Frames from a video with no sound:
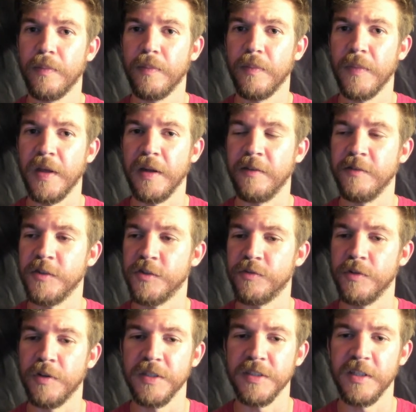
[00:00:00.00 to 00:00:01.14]
And I've just
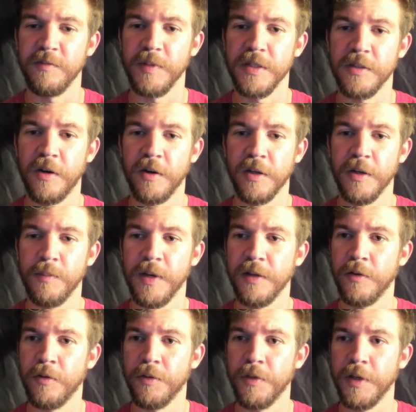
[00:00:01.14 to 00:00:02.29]
realized I've been talking about
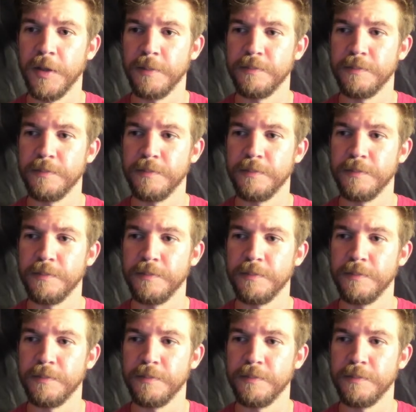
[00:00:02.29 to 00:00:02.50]
the whole thing.